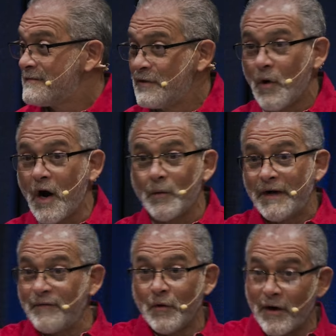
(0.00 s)
You are
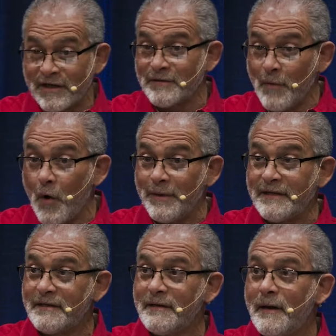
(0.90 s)
whatever you are at this
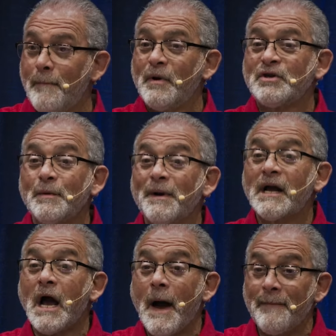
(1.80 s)
moment, but you're
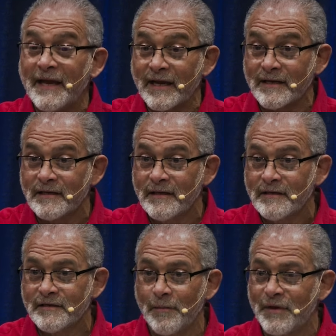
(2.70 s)
becoming
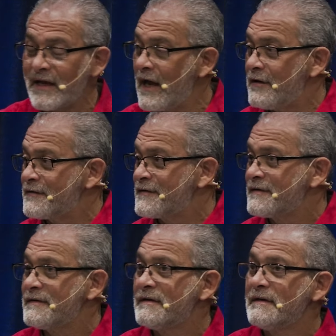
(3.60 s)
something
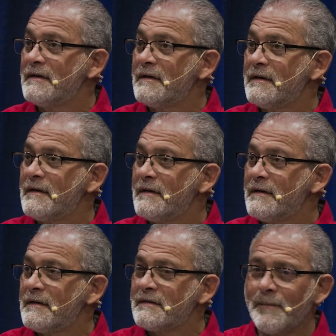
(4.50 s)
else,
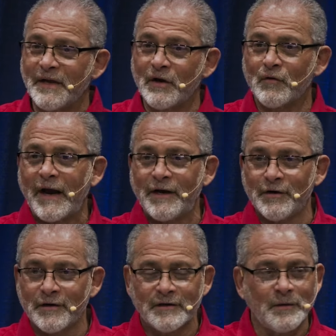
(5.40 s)
something
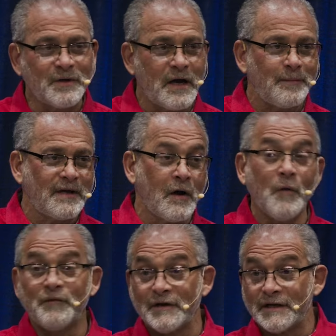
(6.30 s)
greater. You're becoming,
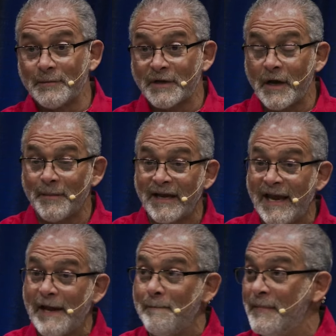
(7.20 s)
hopefully, you're becoming
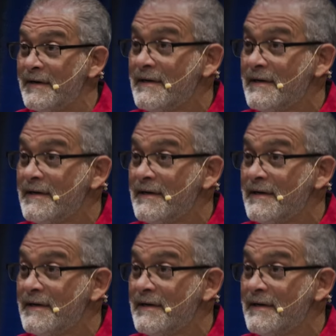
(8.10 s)
him.